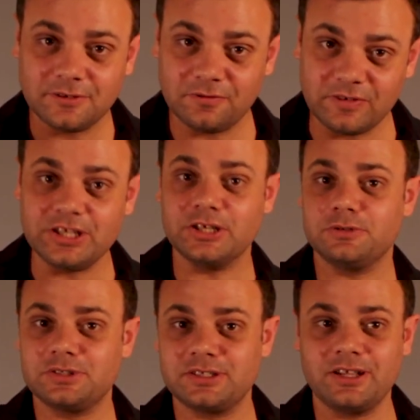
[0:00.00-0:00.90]

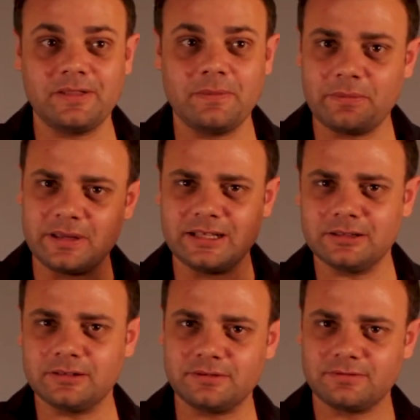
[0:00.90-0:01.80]
videos. There might be a
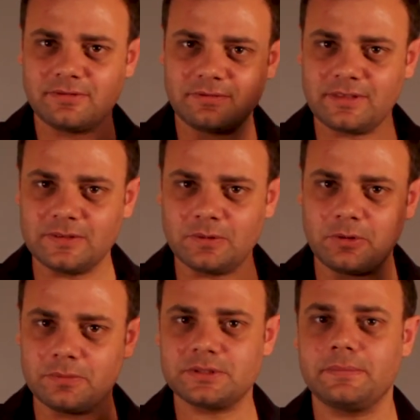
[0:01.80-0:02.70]
little thing that
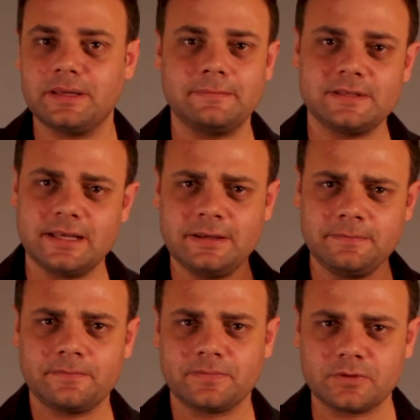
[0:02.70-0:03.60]
pops up here. Is it here?
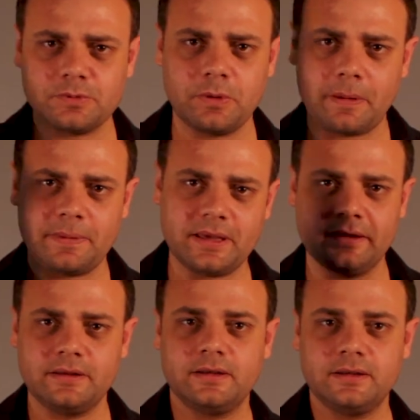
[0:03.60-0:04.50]
It'll pop up here.
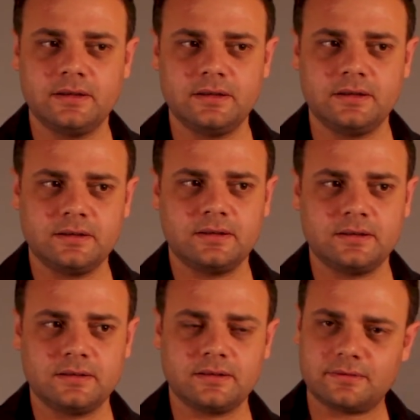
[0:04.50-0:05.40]

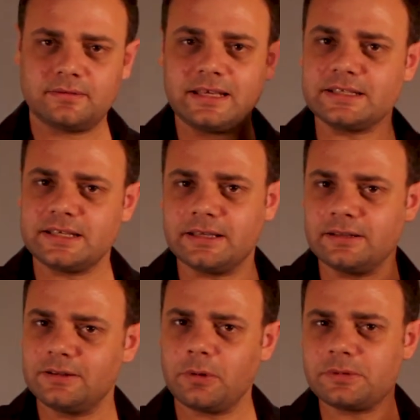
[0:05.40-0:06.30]
I think it's here.
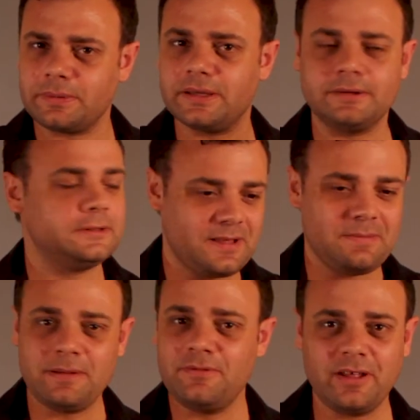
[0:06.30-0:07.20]
It pops up here.
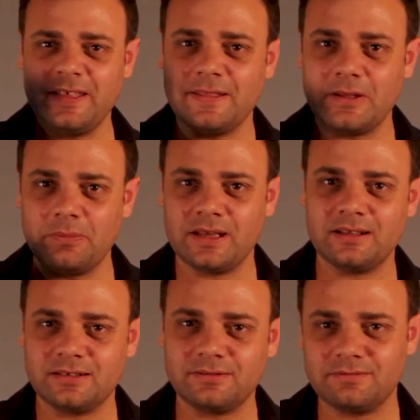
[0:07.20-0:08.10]
And maybe right at the end there'll be
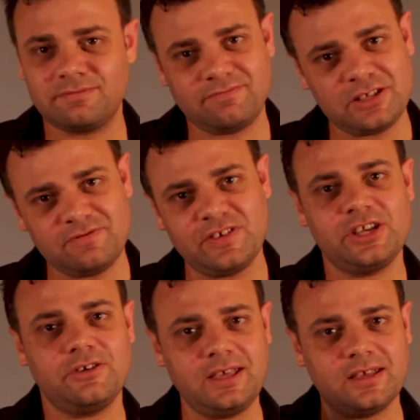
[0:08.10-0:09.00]
this
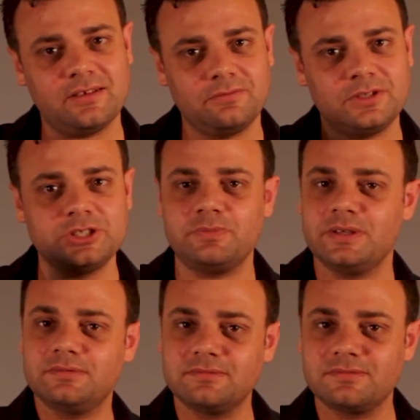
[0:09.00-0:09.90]
video here, which has
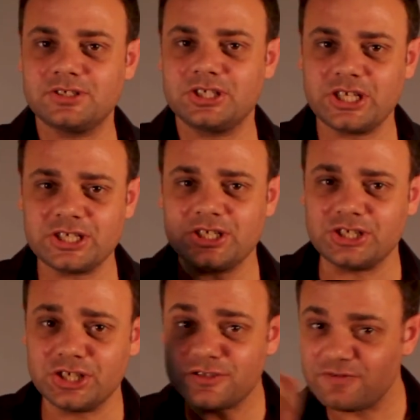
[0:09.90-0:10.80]
been suggested
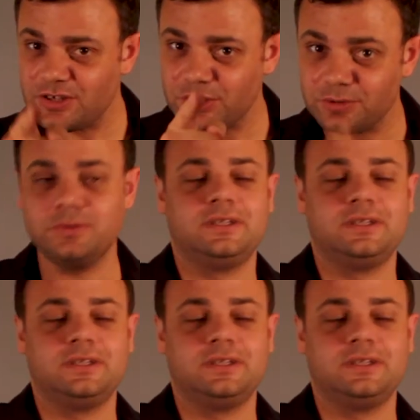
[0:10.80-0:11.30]
just for you.